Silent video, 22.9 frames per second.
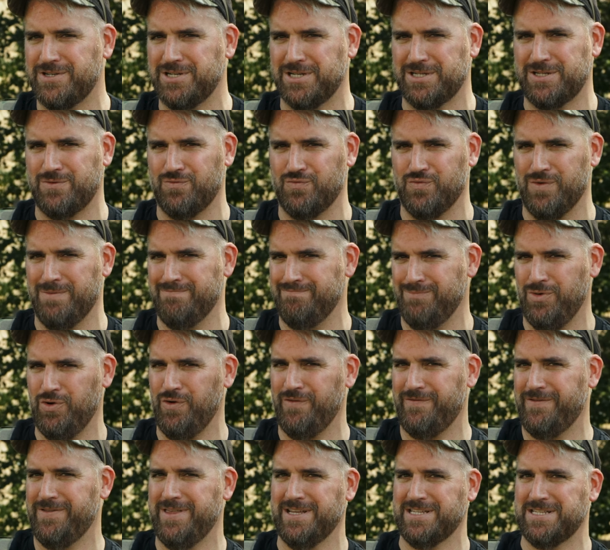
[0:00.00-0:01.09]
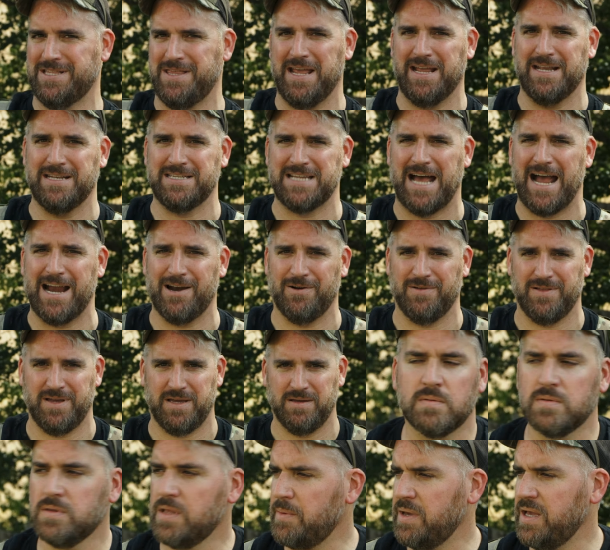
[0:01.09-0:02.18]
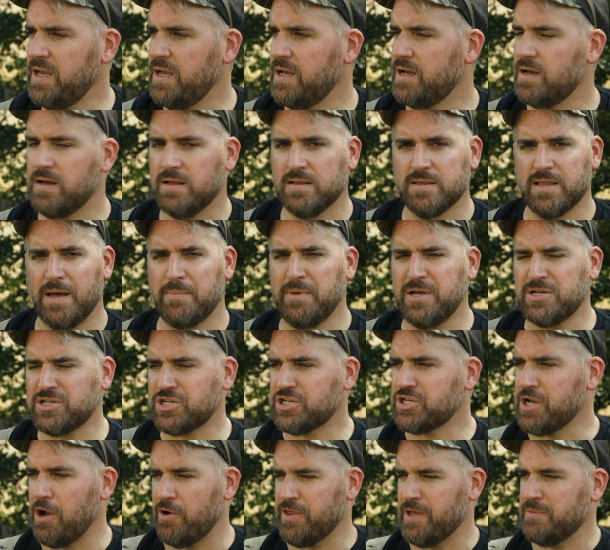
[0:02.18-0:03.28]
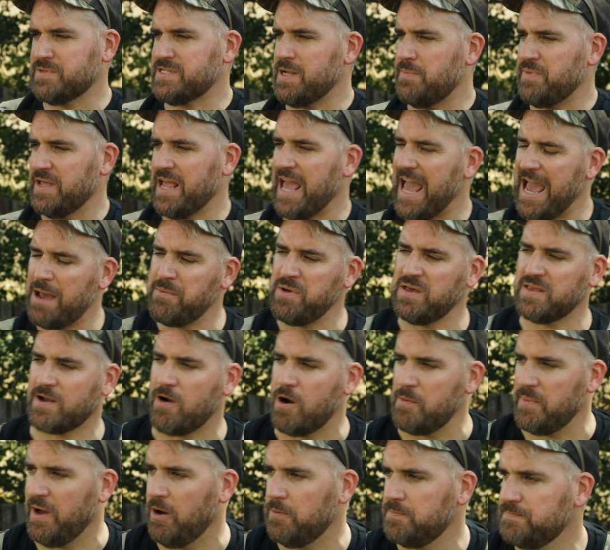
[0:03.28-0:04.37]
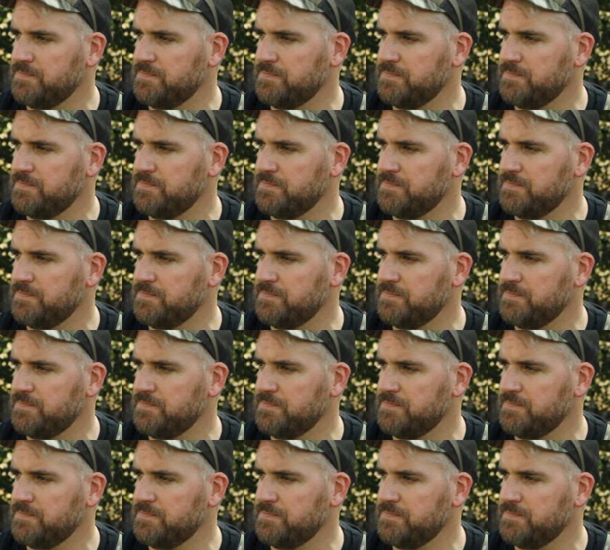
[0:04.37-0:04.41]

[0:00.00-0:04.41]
just removed this thing entirely. Let me let me show them something. Hand me the Carmel.